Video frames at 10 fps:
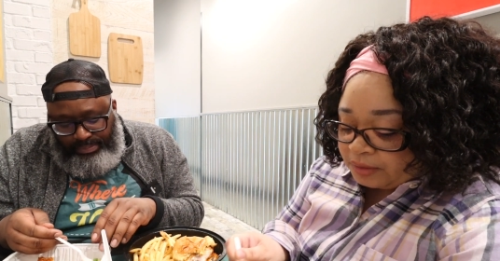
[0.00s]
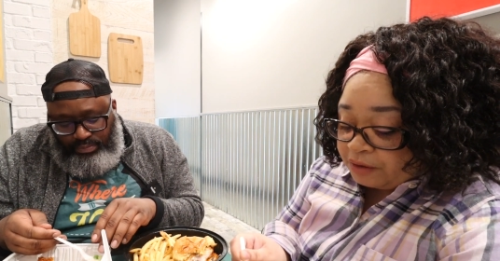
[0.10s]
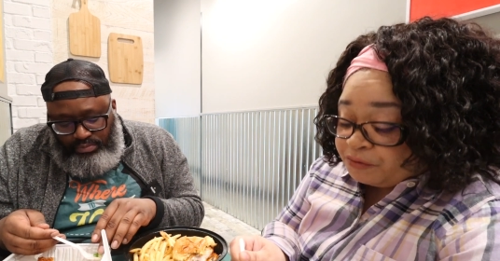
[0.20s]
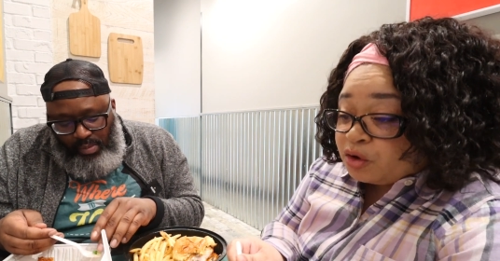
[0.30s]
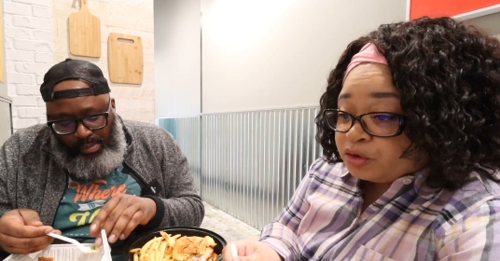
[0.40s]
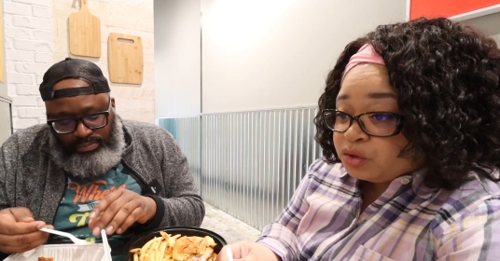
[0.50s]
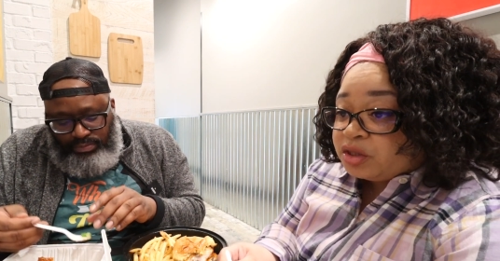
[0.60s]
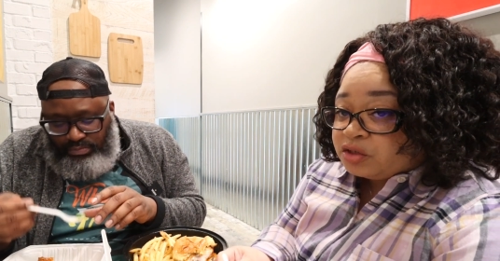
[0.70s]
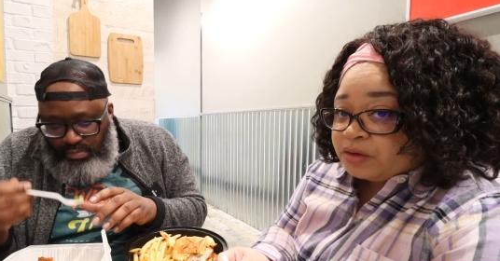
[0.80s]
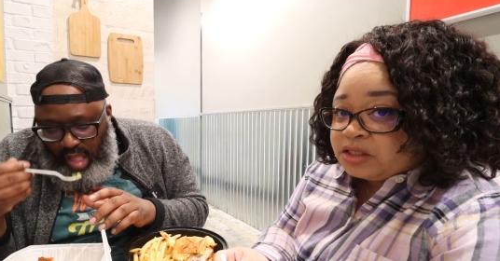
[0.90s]
Speaker 1: if you go to
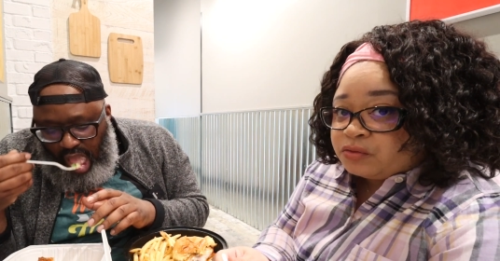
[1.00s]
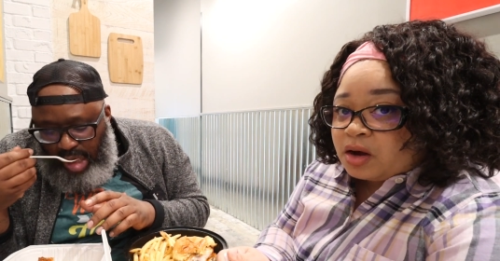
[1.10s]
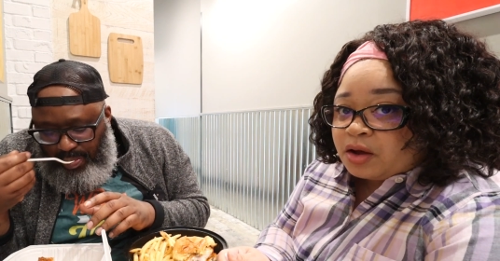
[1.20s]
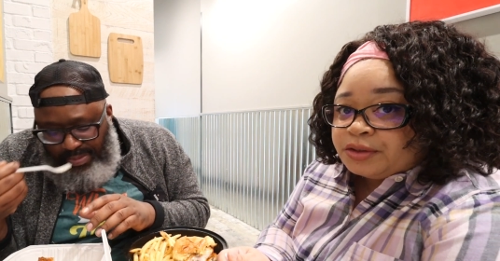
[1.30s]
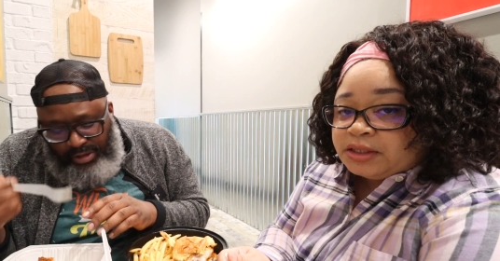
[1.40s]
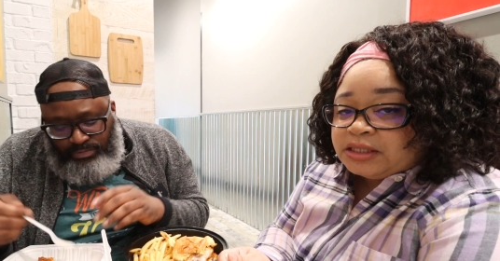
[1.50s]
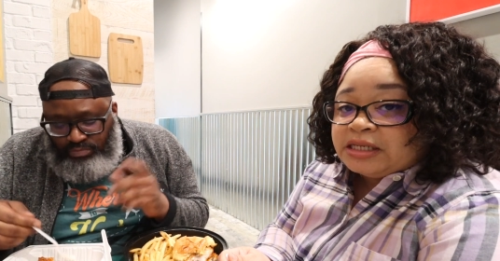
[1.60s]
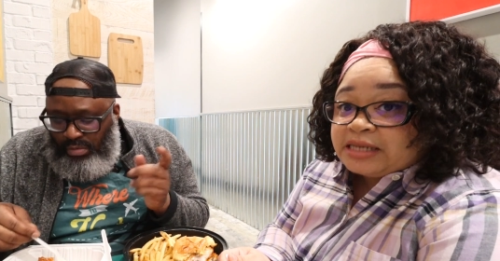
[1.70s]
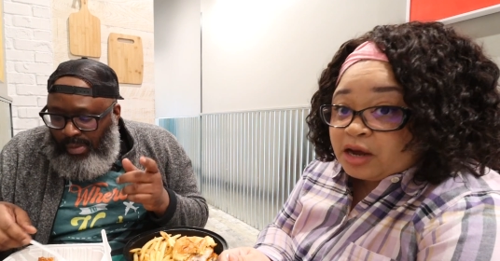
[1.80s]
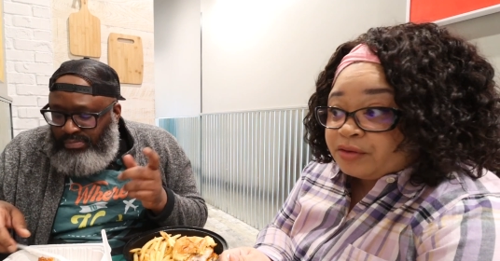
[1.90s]
this restaurant, go to the
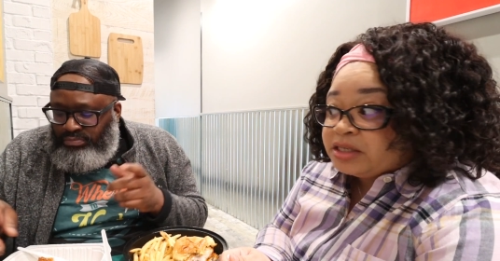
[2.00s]
sit down